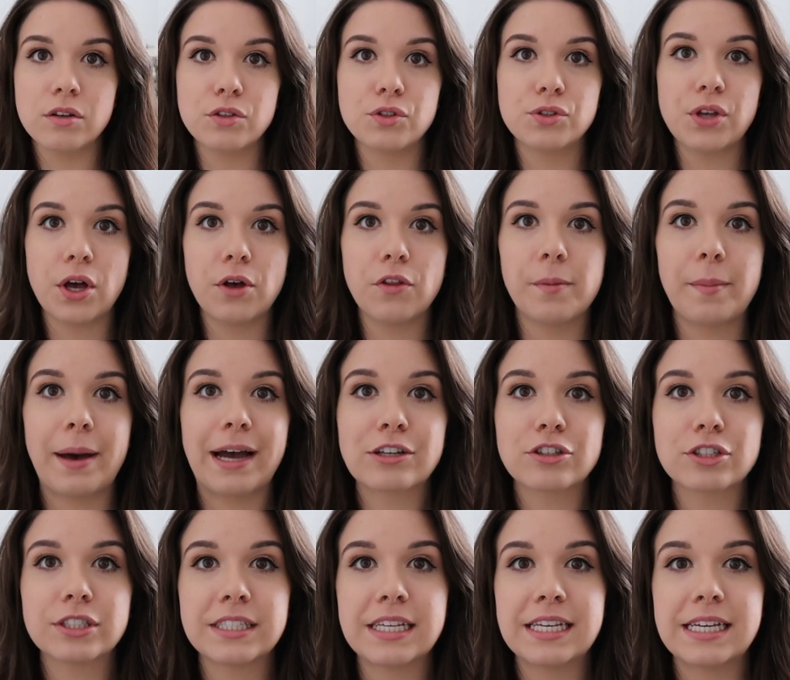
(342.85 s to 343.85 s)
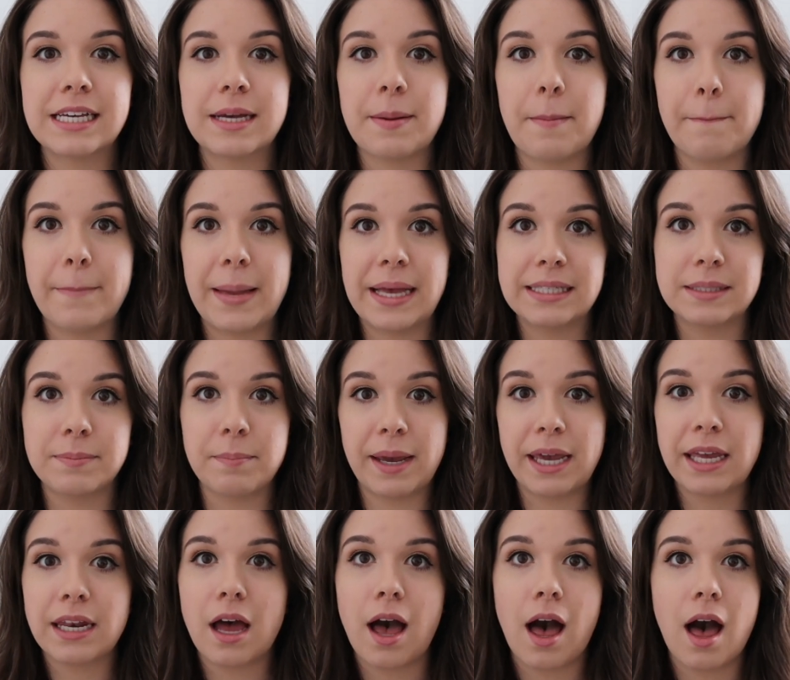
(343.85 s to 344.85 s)
So the mattress is
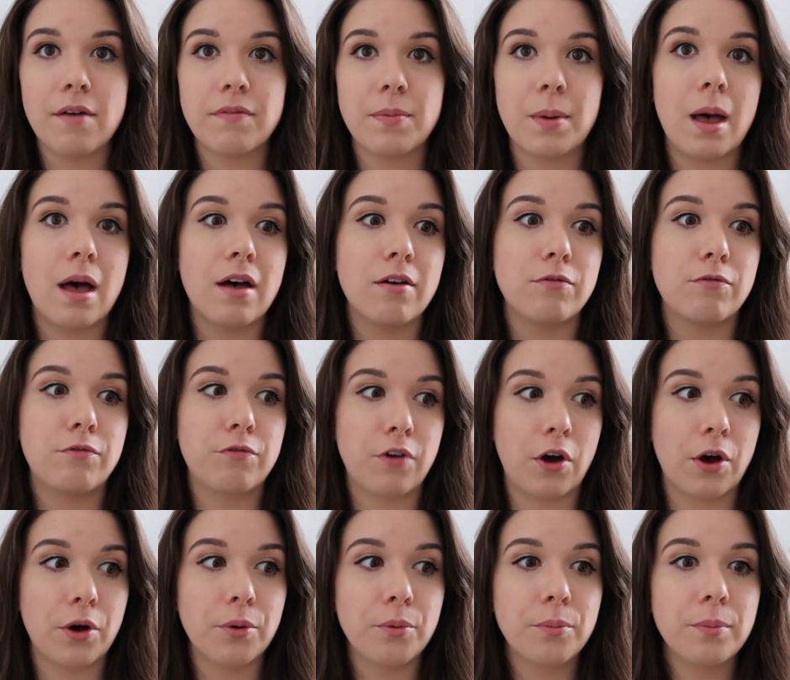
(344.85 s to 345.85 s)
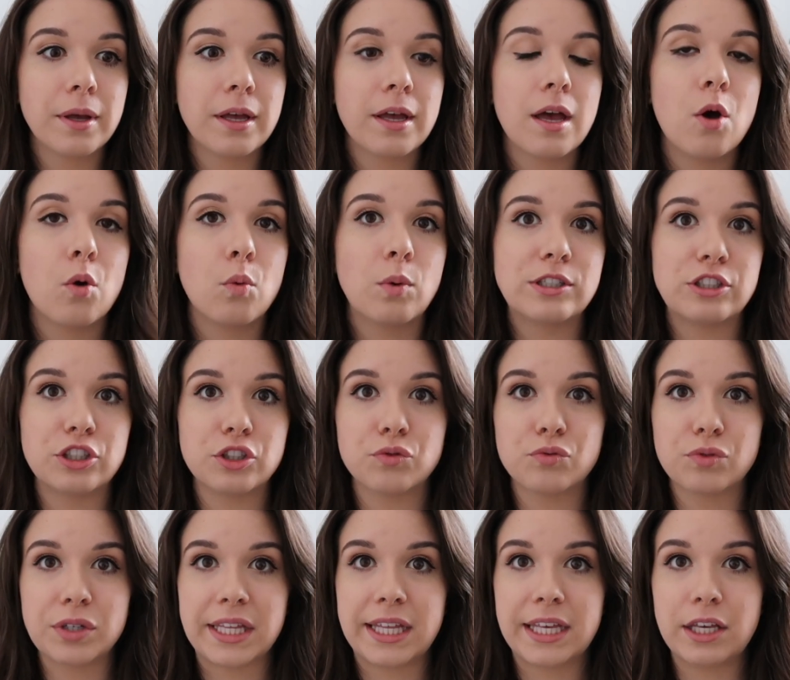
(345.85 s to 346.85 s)
made up of foam, which is
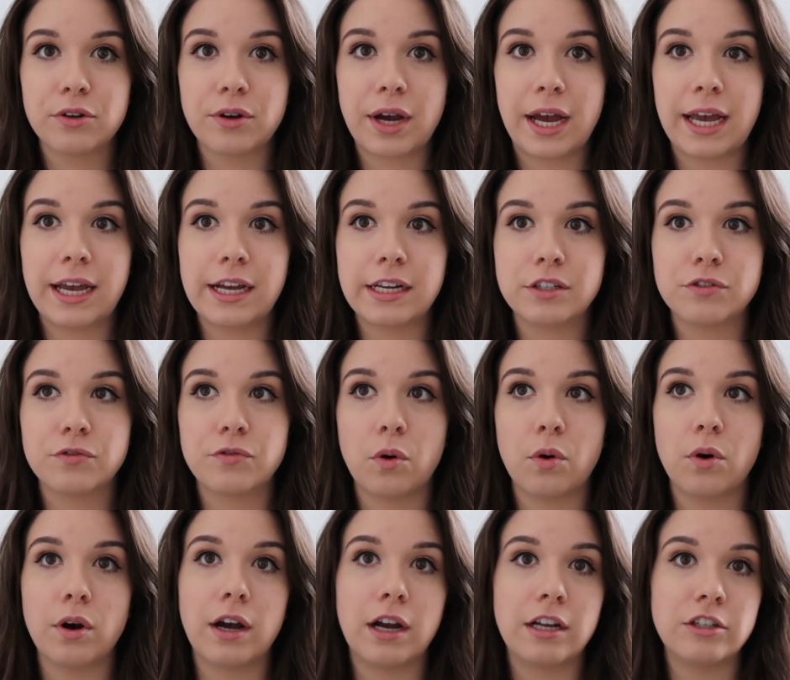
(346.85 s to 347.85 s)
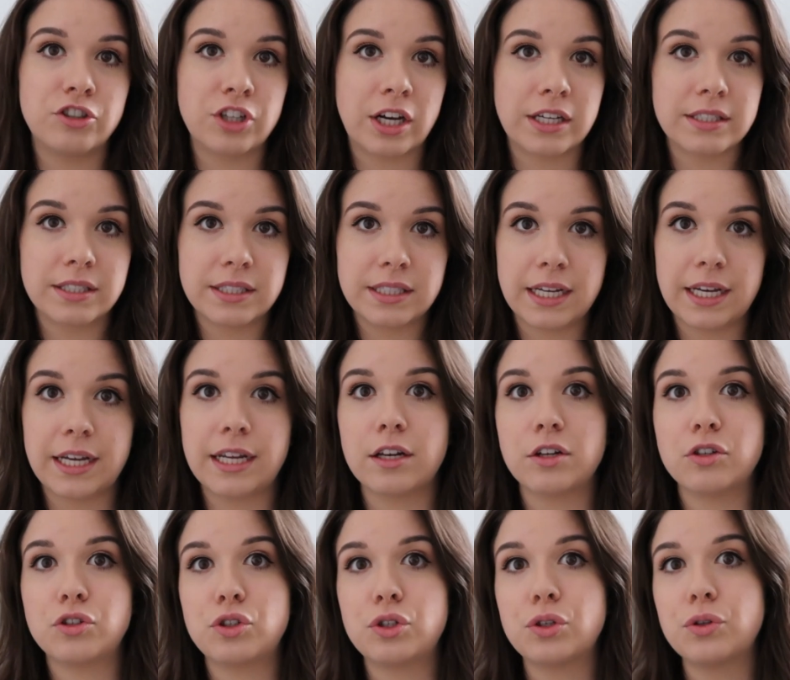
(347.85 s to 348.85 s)
really great for
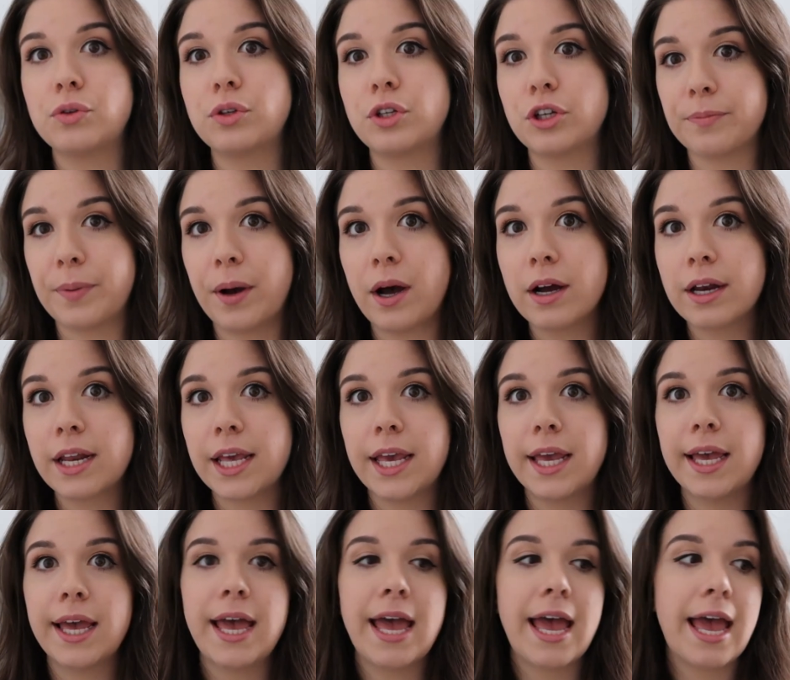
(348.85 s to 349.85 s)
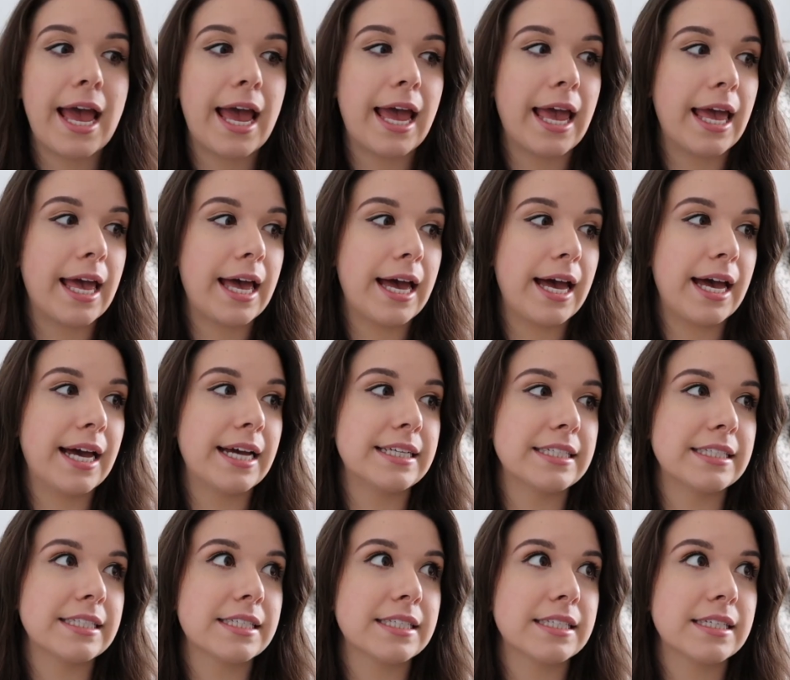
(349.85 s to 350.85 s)
adjusting to your body
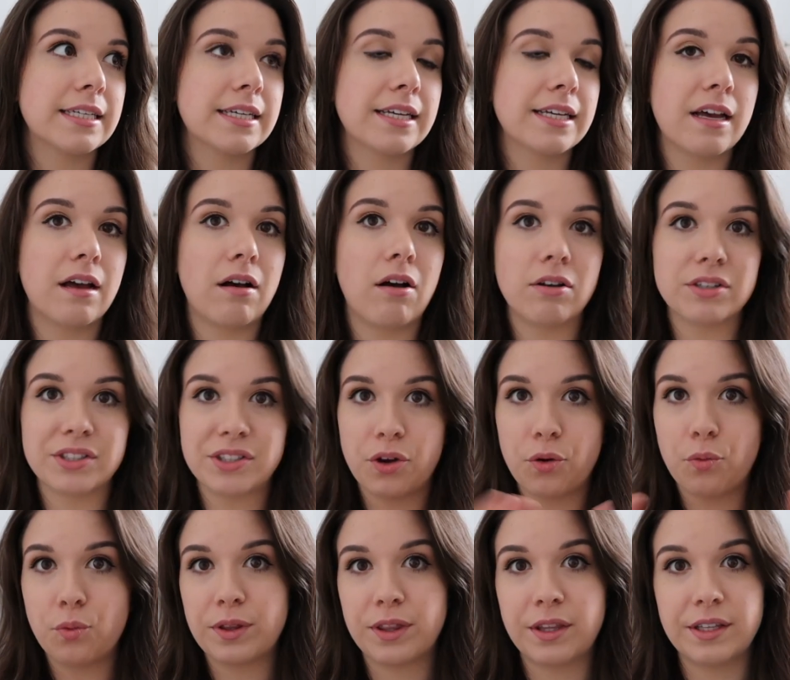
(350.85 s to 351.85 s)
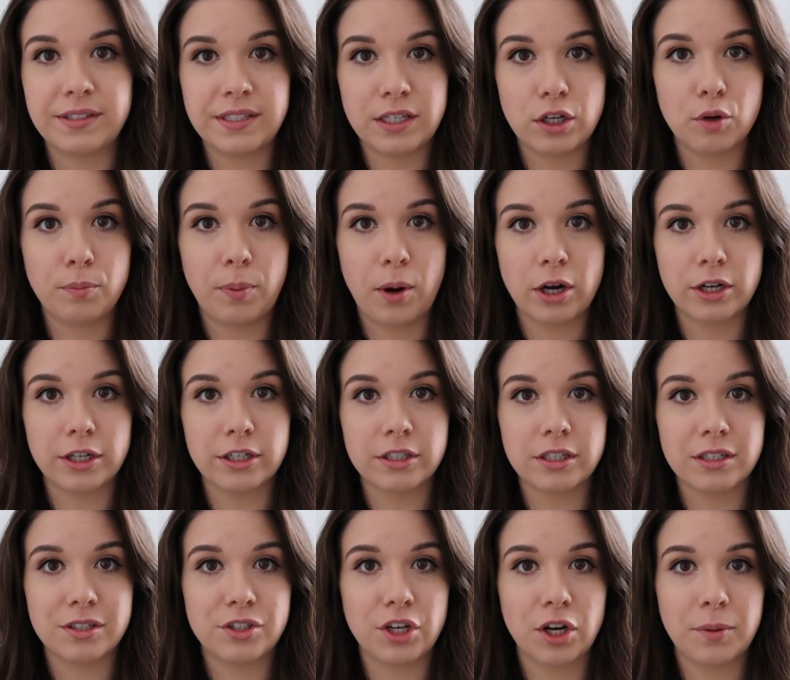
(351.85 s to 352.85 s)
and also with the zero partner
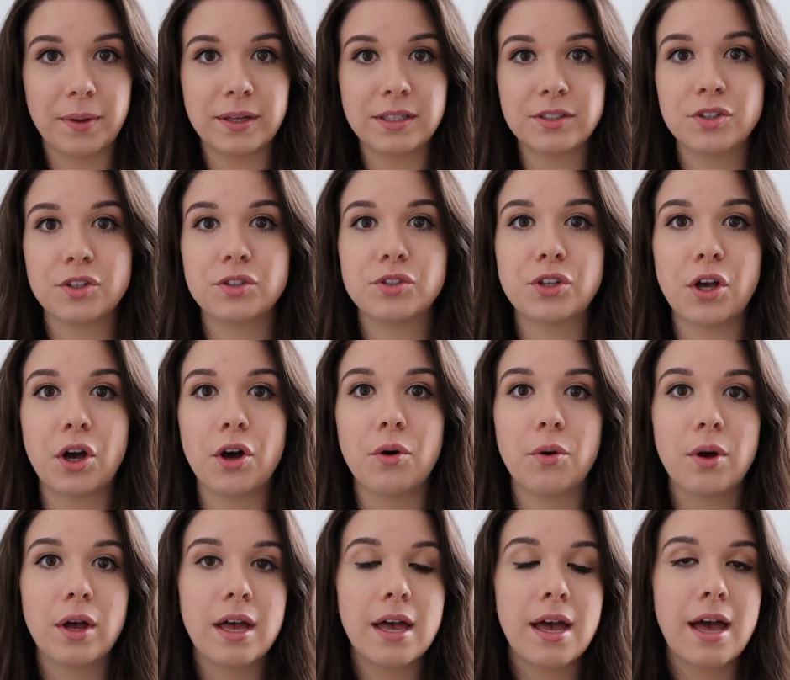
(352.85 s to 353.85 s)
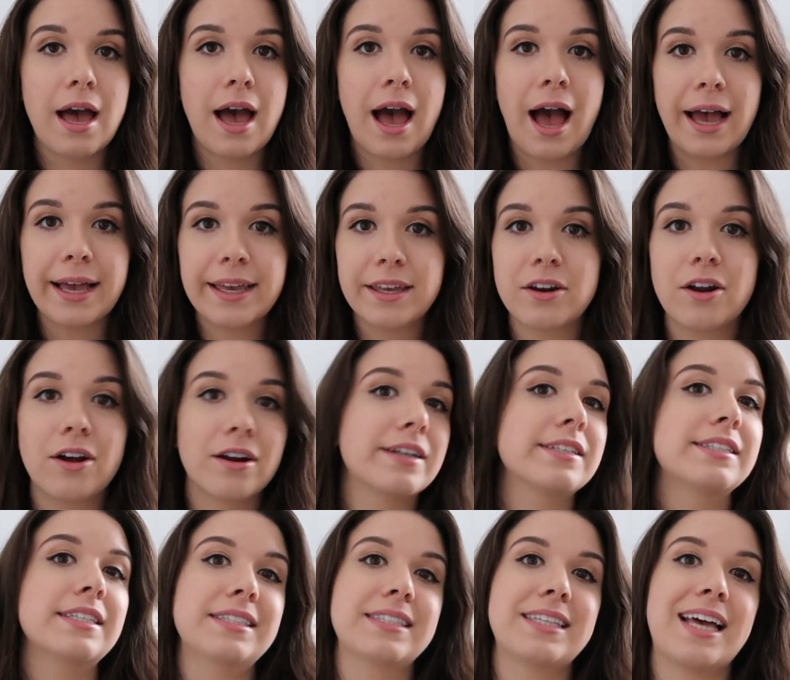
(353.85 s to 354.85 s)
disturbance. So I can
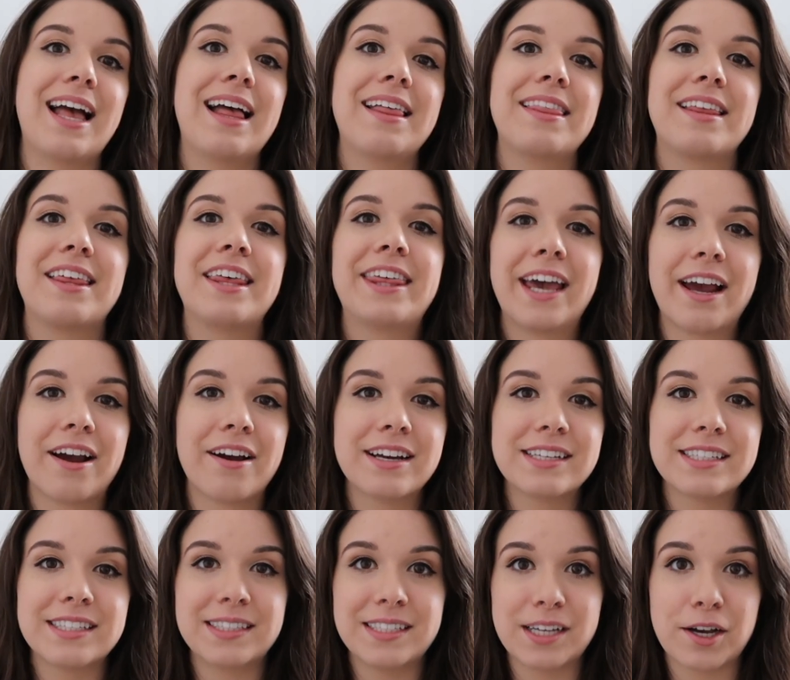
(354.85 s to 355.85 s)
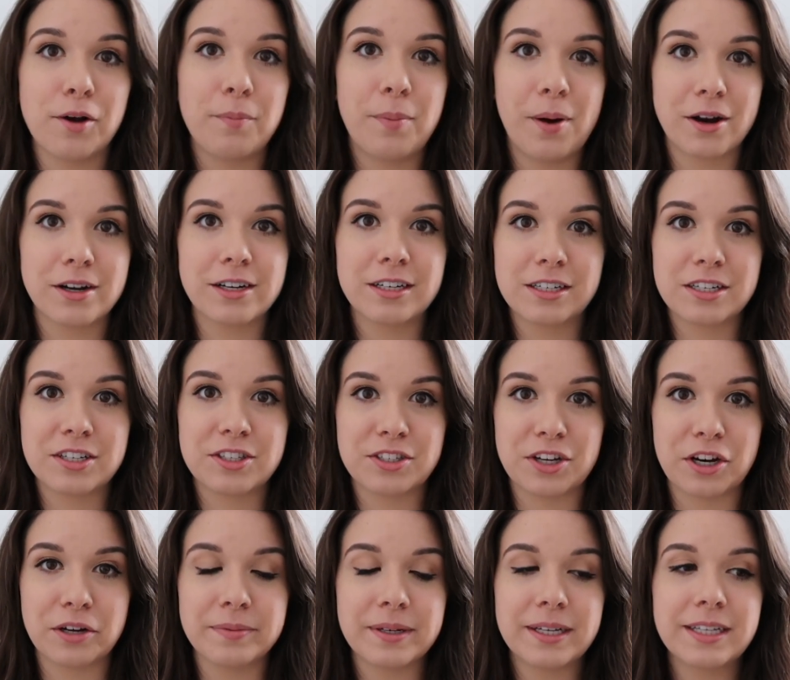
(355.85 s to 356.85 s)
honestly say that there is zero partner
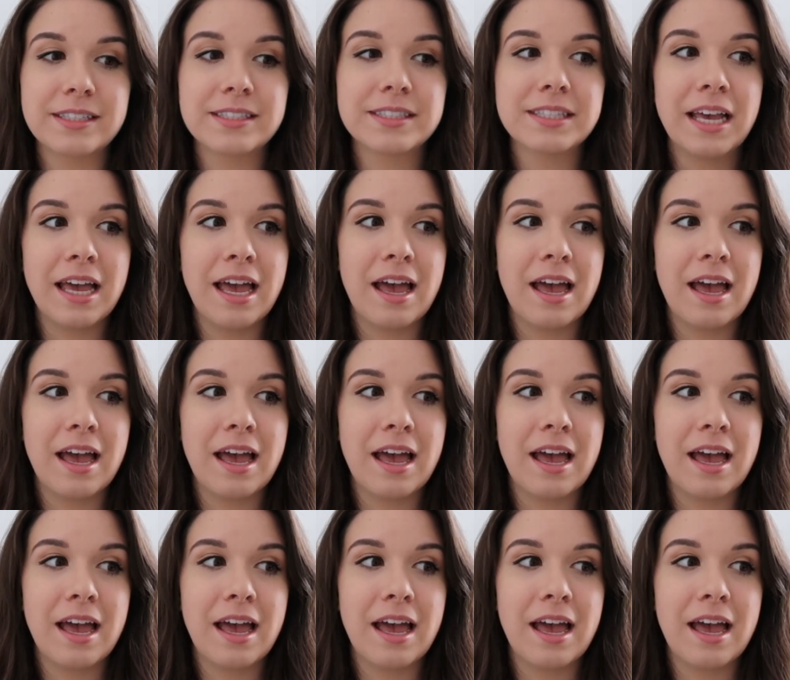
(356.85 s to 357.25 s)
disturbance.